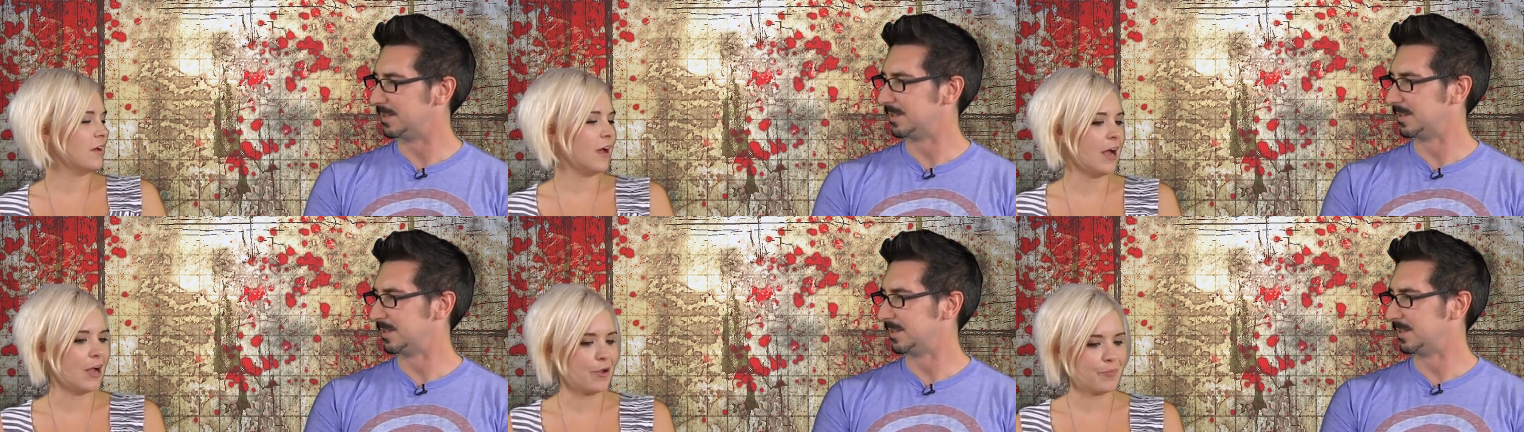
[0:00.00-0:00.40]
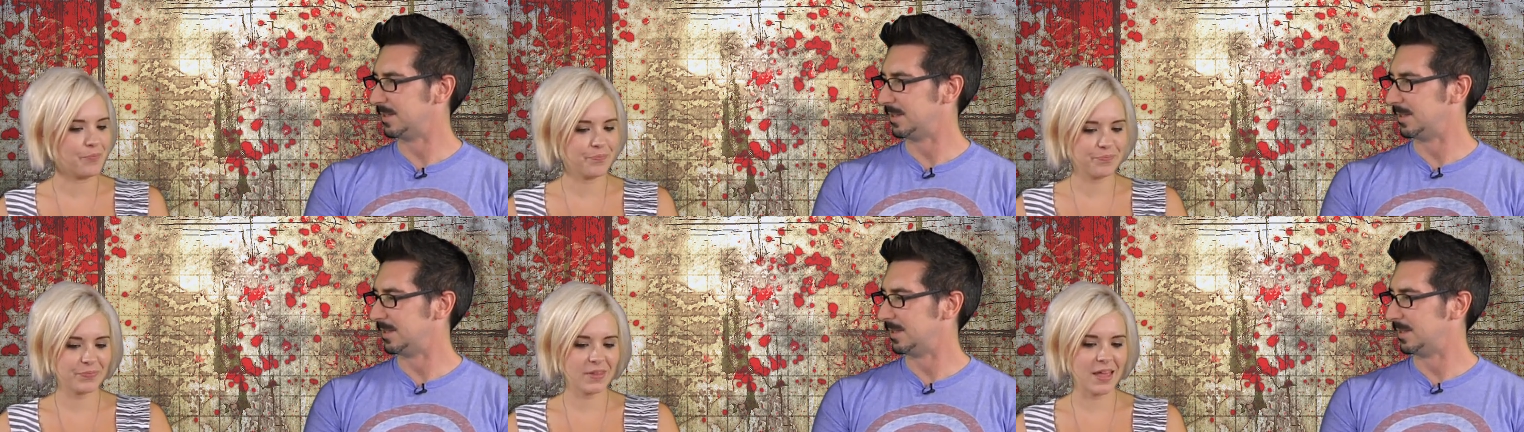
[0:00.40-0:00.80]
Speaker 1: Um,
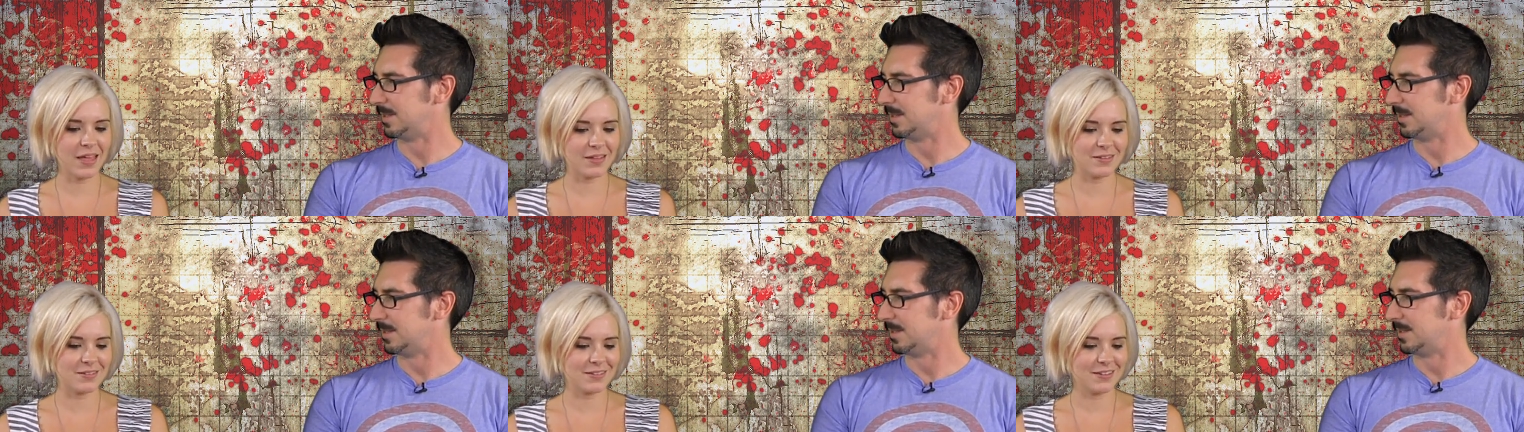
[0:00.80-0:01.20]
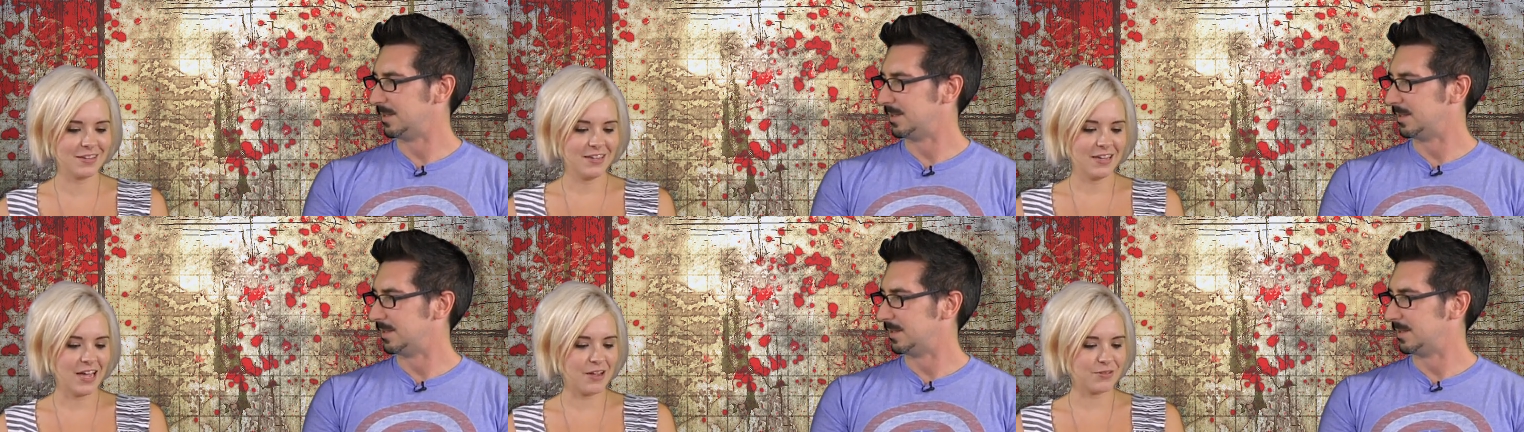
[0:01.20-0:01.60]
and
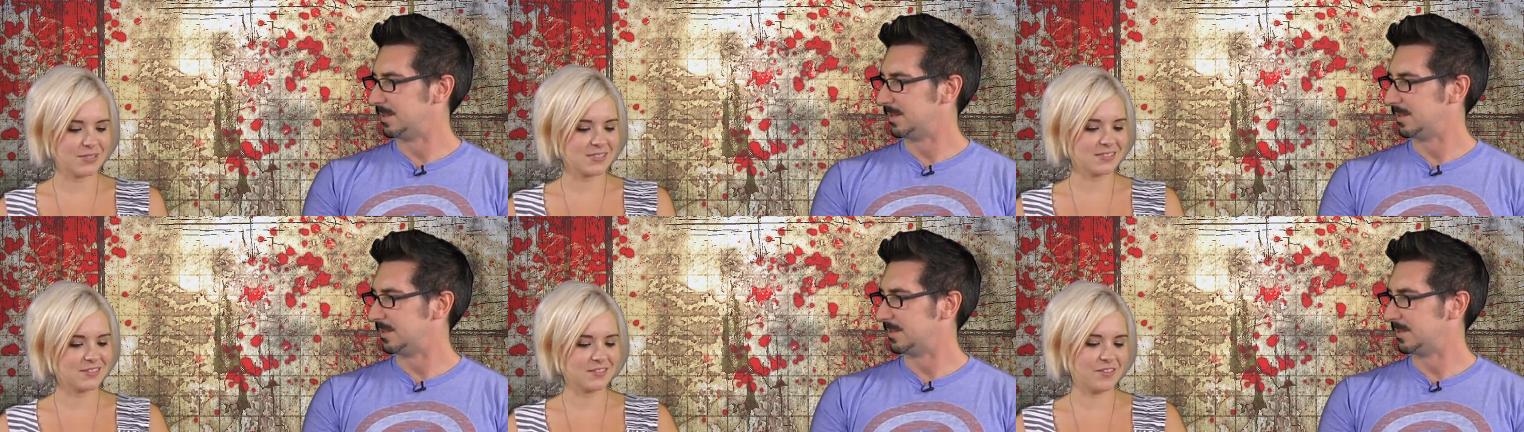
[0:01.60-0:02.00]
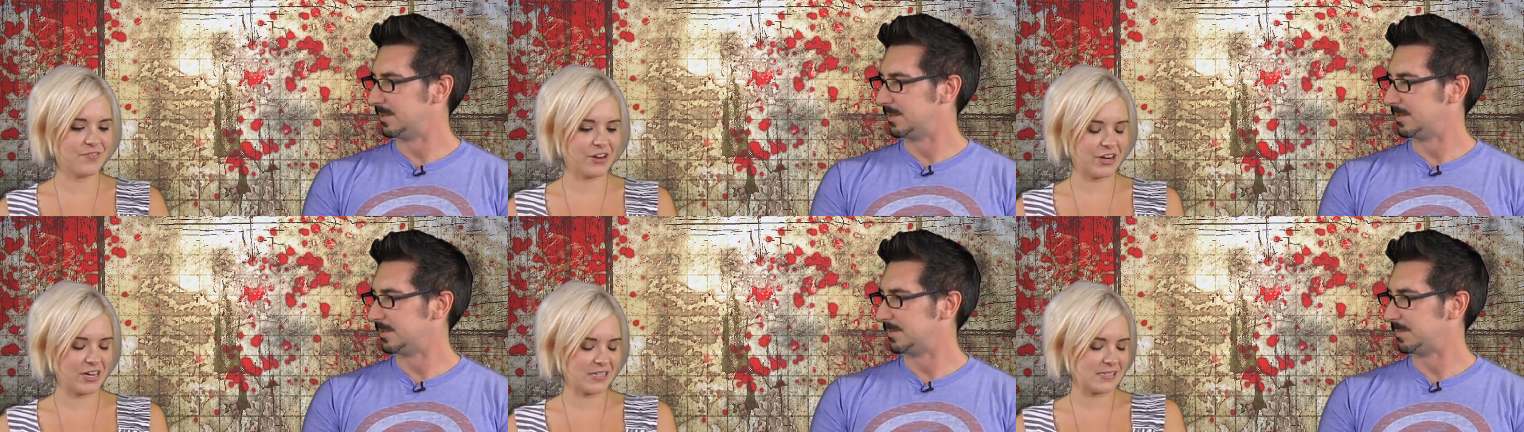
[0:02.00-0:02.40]
I was the
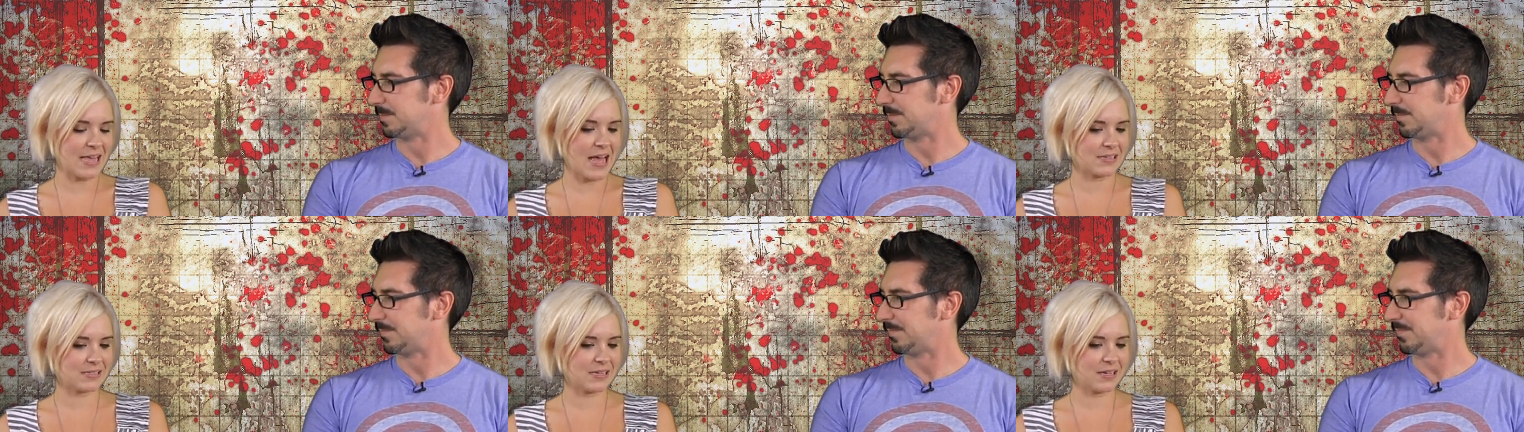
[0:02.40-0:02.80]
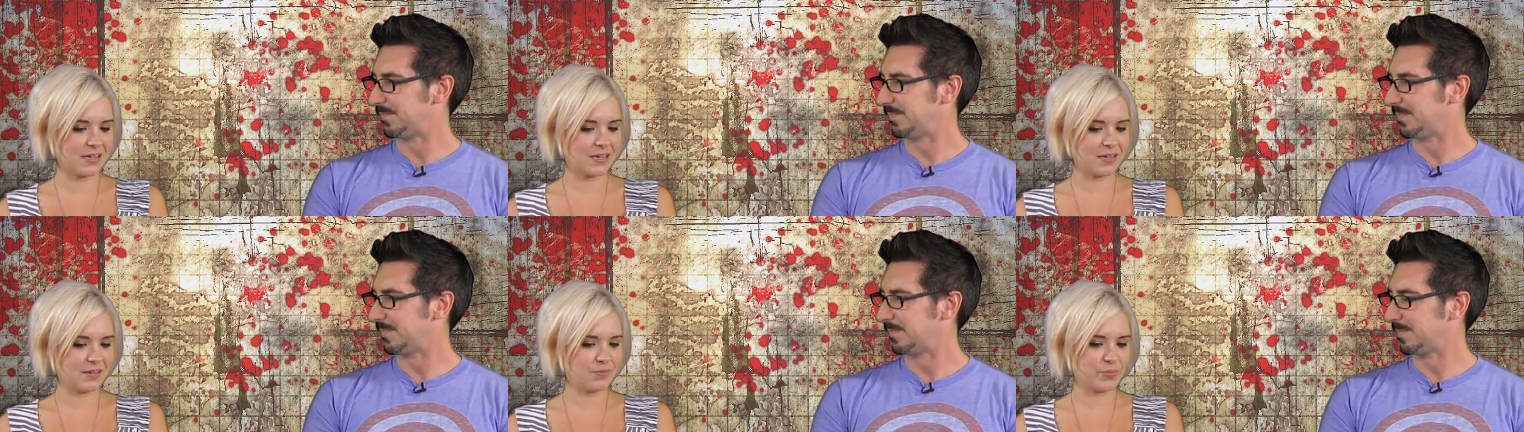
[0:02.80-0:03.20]
very
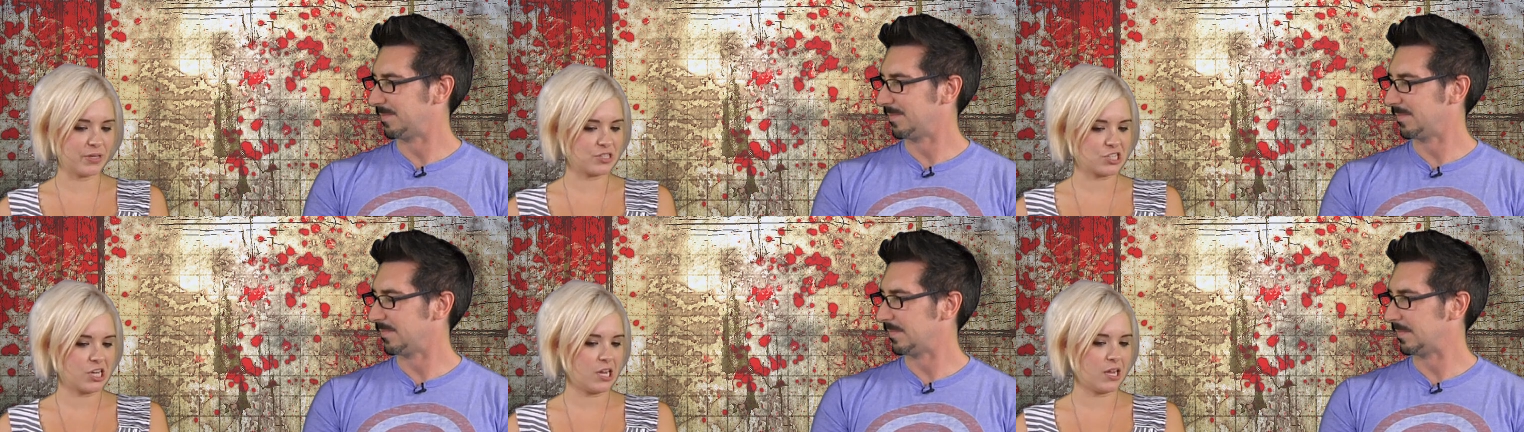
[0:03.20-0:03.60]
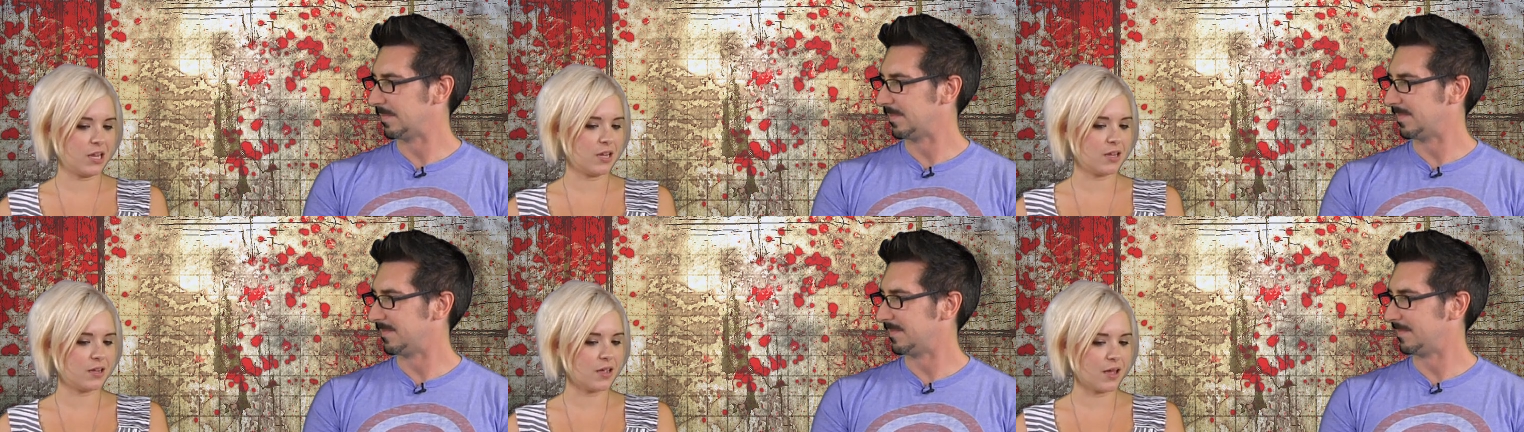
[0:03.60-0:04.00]
sassy,
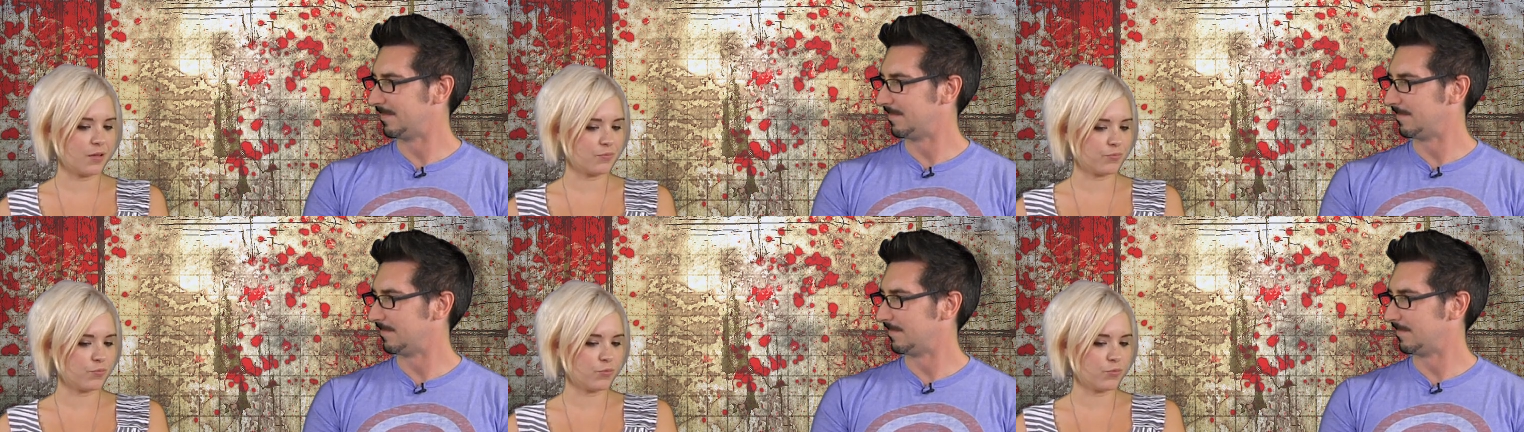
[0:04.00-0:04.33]
bitchy um,